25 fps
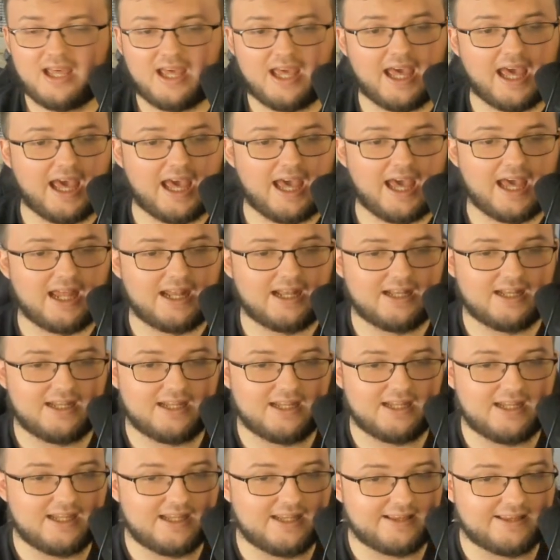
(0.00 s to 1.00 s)
And
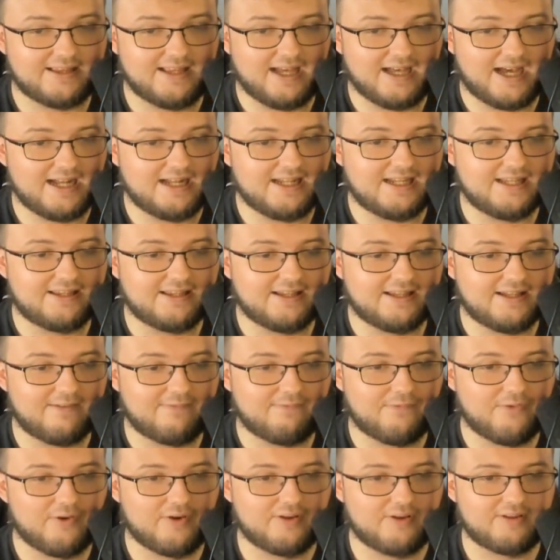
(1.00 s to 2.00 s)
it's not easy to
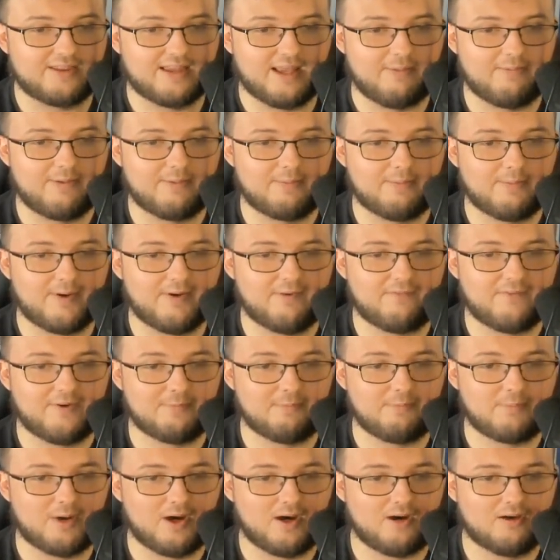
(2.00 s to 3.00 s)
force them to
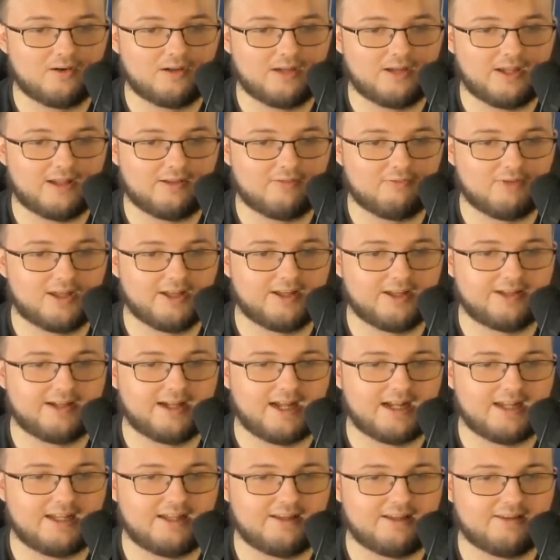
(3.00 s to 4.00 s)
football. It's really
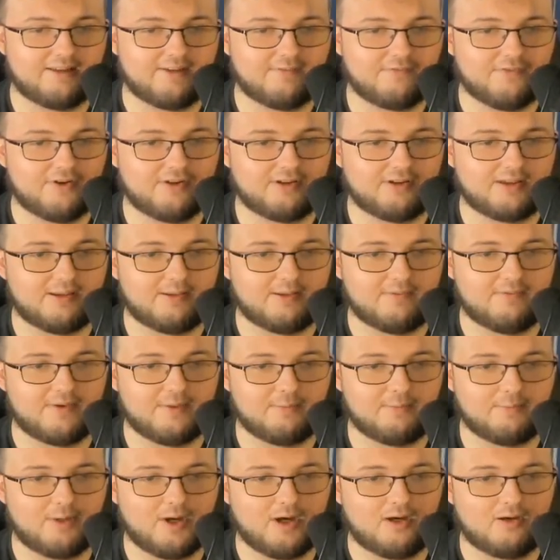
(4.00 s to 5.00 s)
not easy to force them to
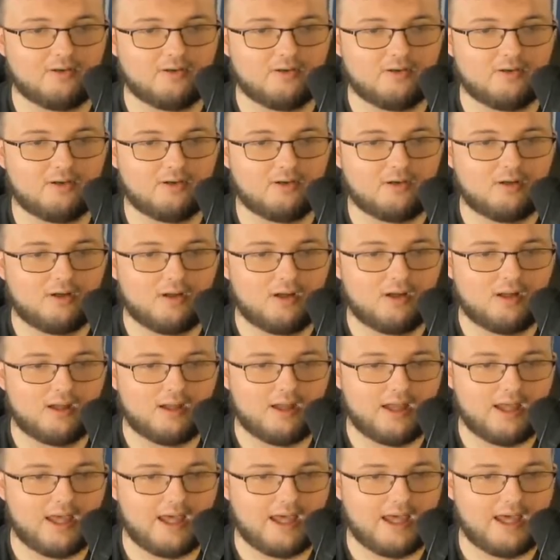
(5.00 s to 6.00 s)
football.
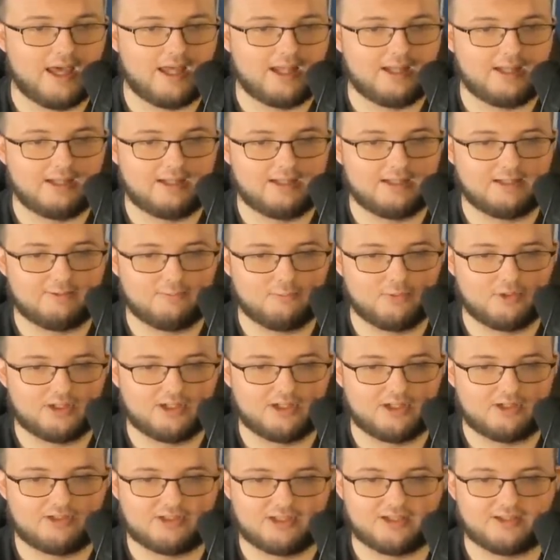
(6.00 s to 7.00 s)
And we're
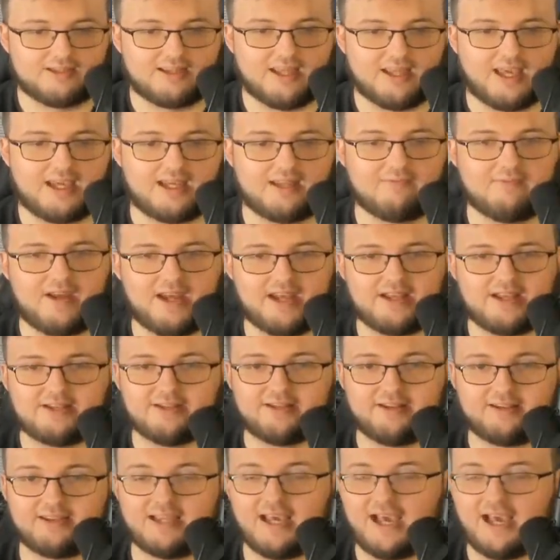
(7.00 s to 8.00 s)
going to just take advantage of this